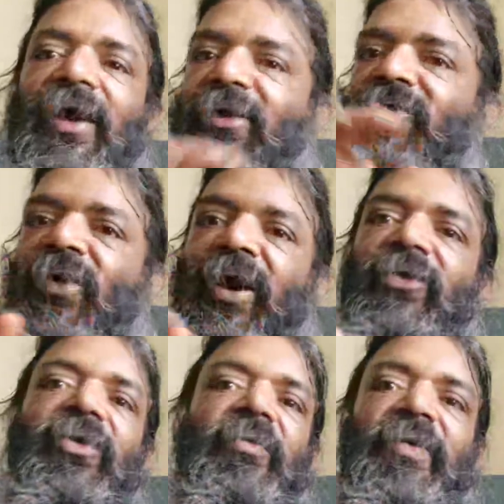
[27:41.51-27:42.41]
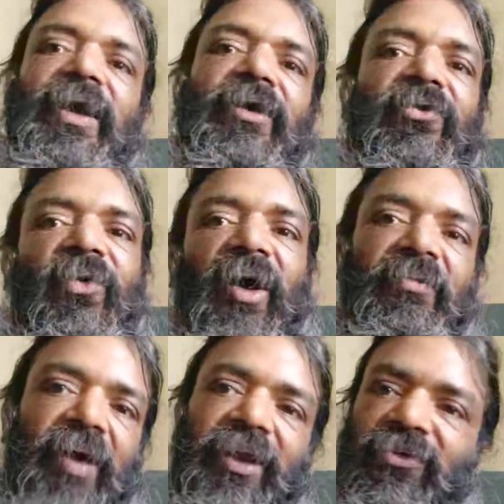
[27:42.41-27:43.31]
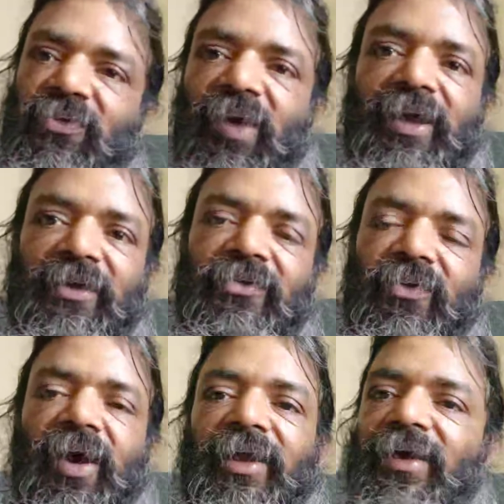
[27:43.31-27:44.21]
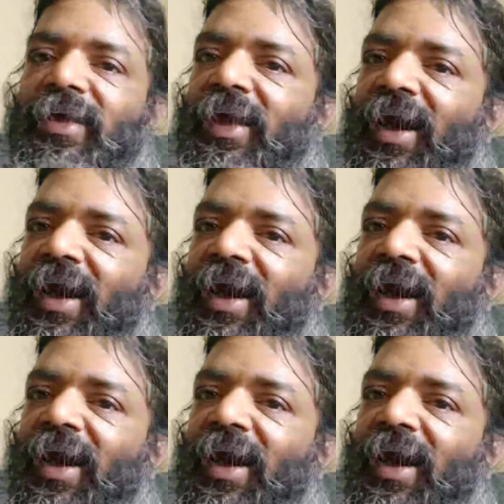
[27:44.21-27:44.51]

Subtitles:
a square root of a square minus y square.